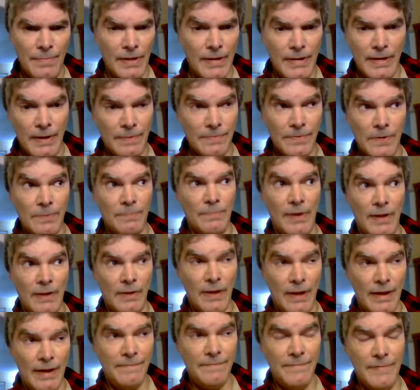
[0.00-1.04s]
I never in my
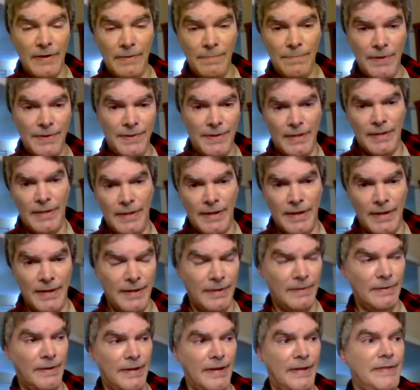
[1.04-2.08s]
life did. But then they
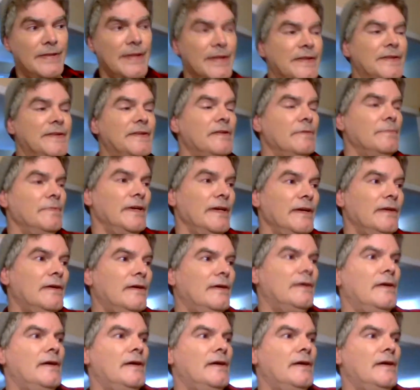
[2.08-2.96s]
did this to me.